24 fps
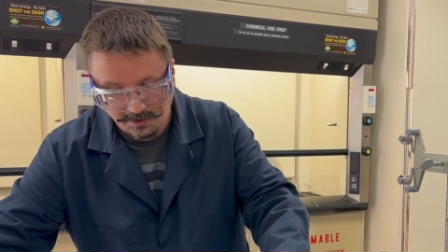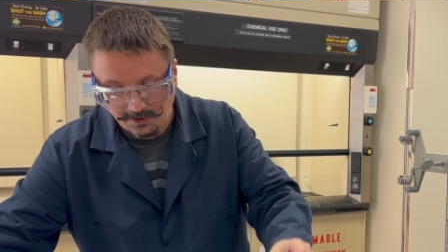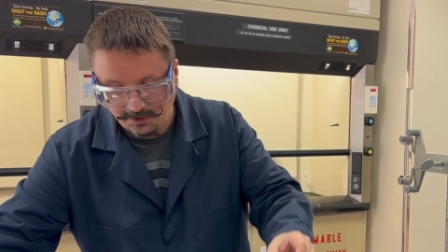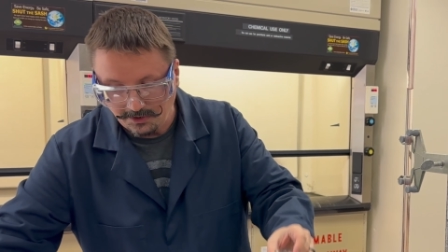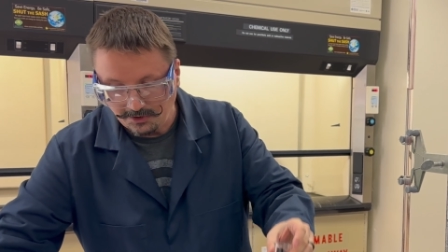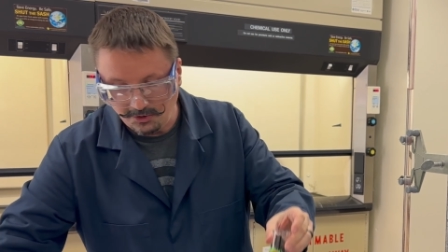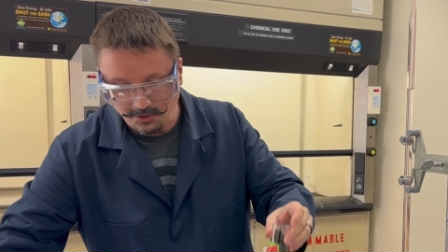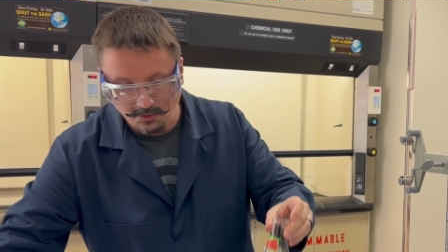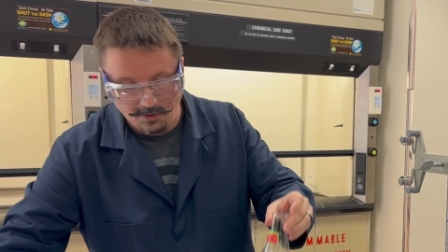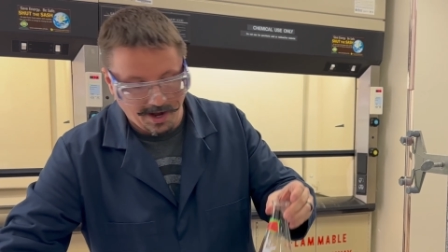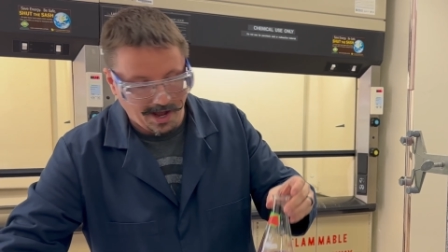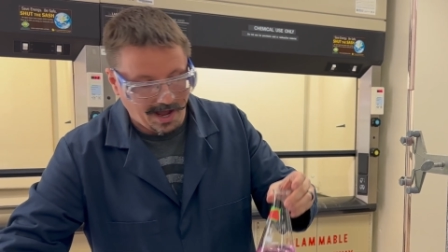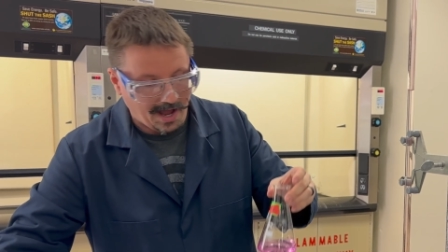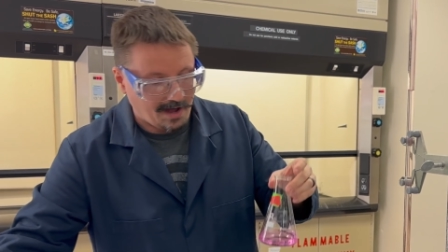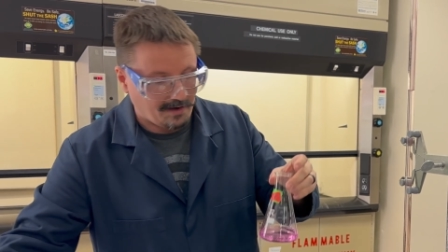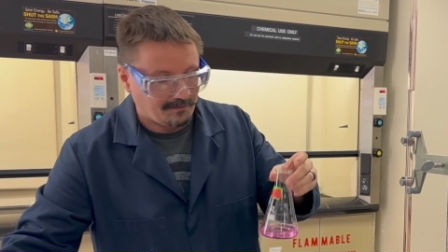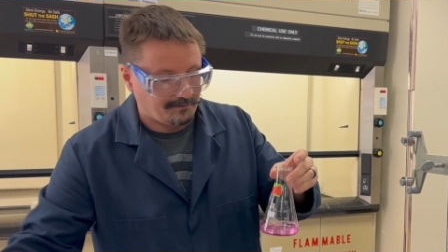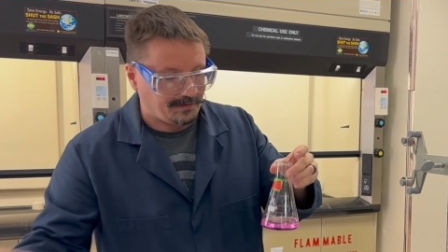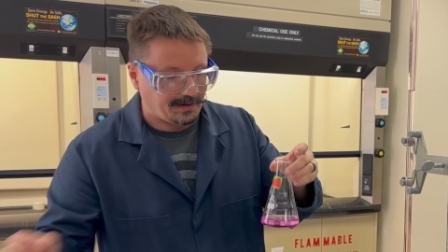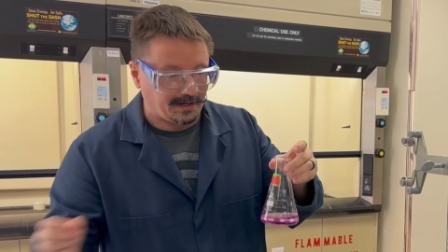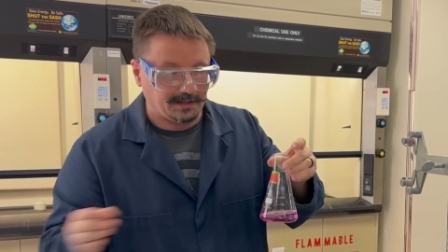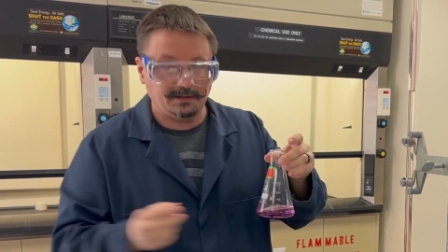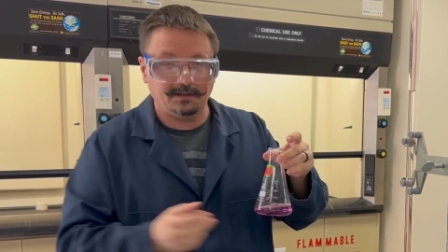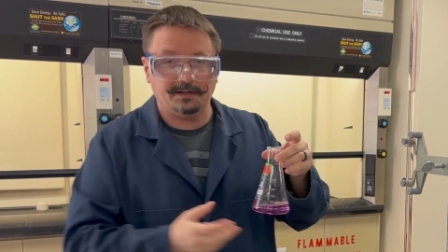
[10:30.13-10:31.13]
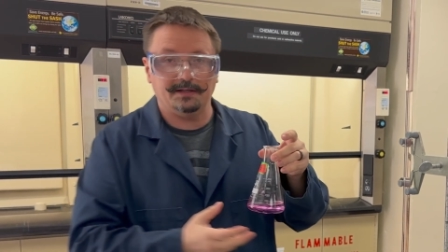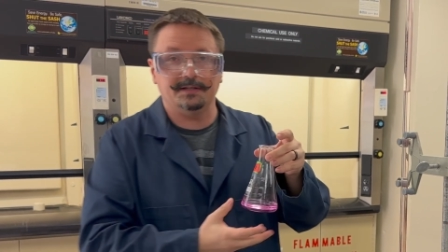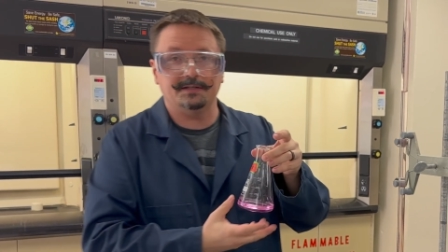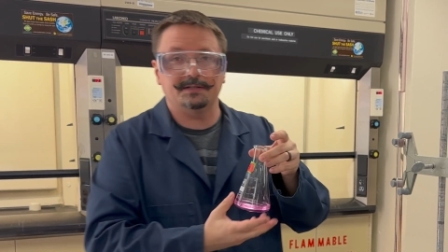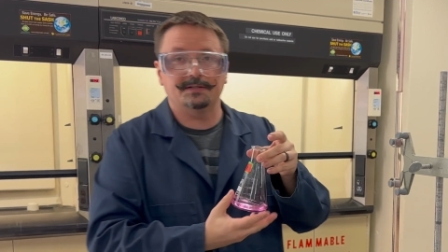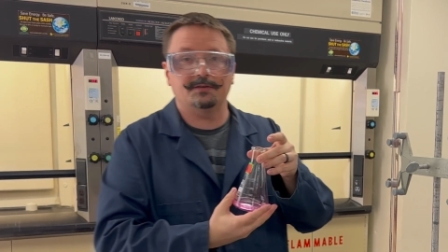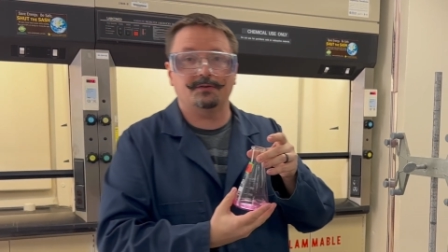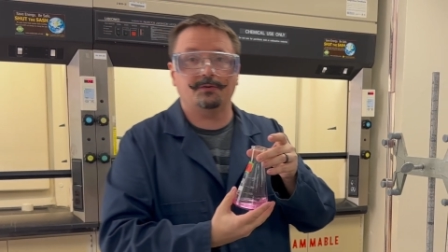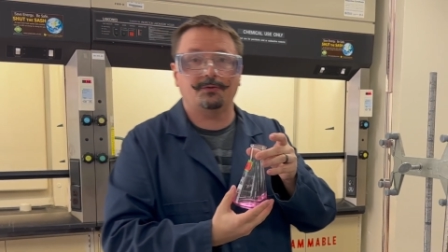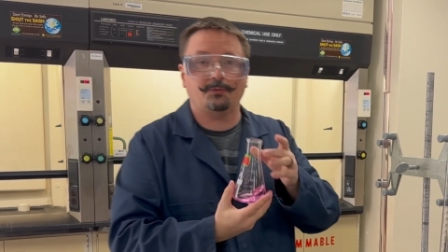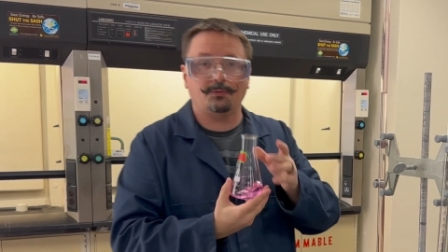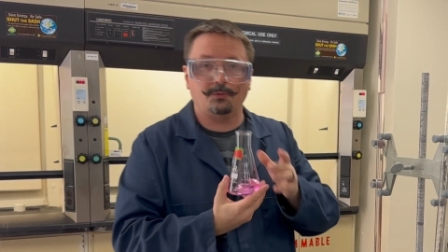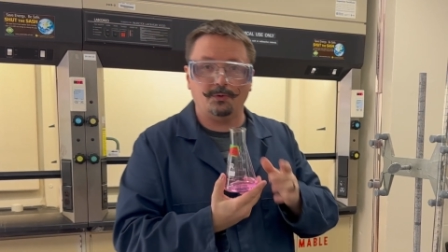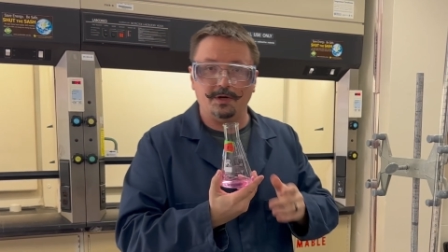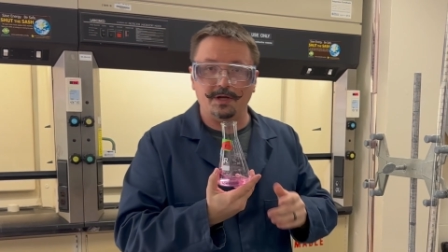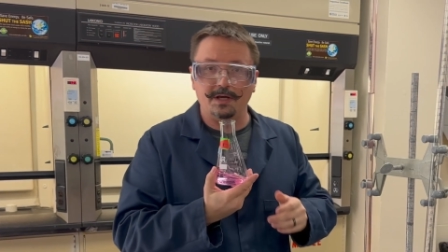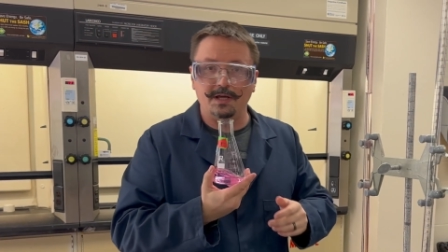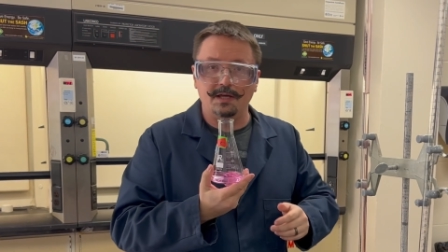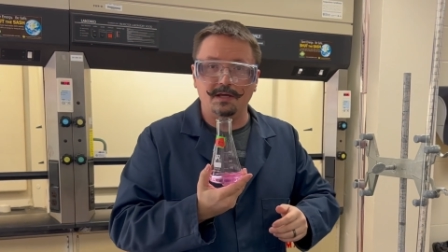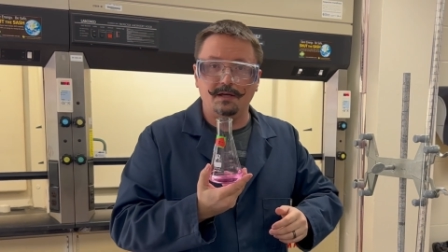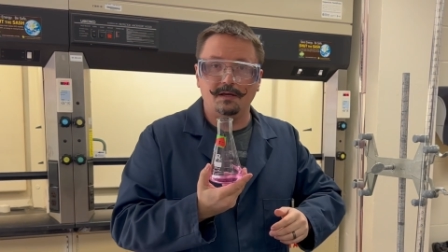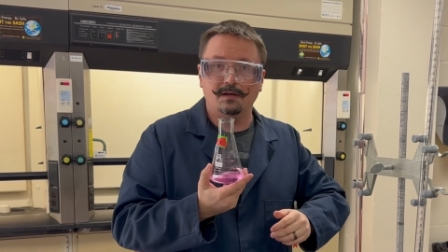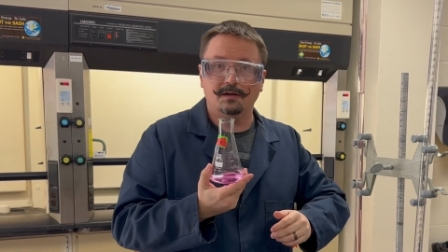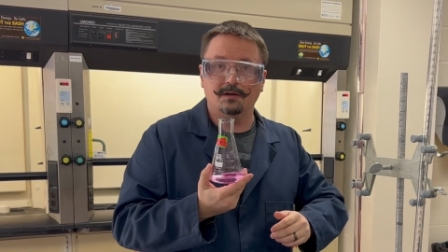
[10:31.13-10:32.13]
you have at least
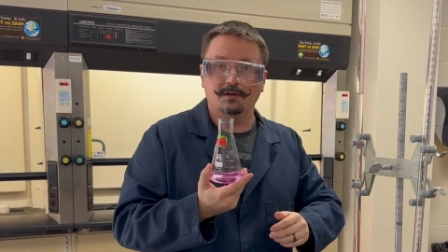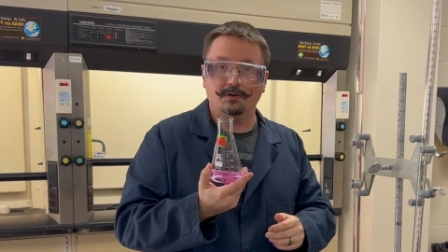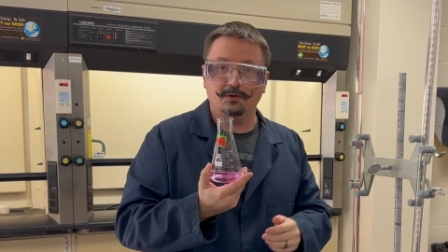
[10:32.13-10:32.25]
three